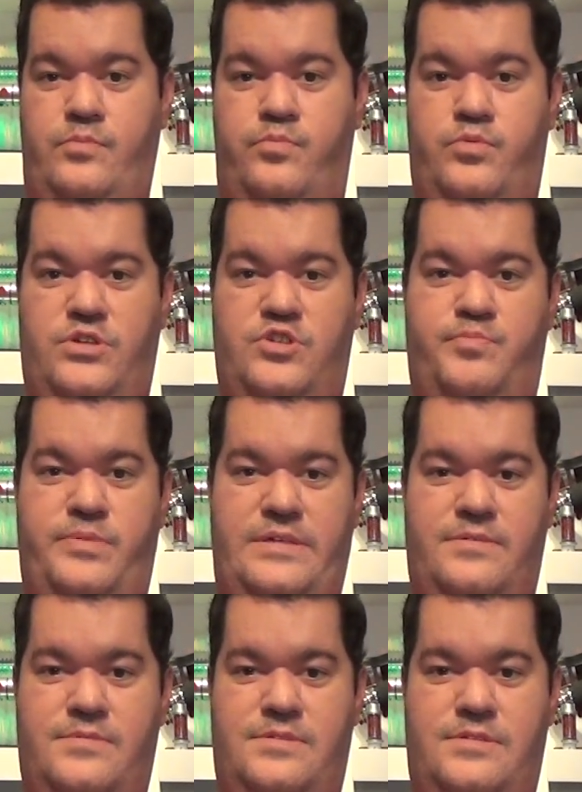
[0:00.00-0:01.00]
British
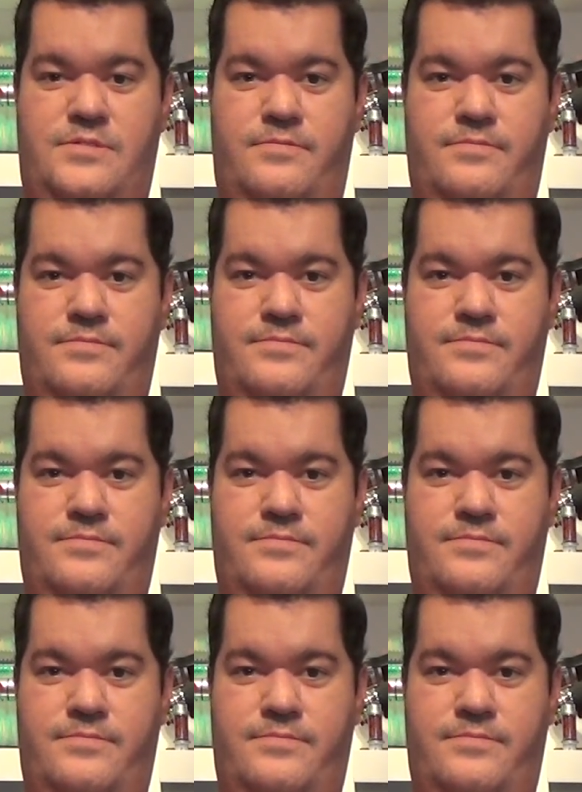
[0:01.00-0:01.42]
pounds.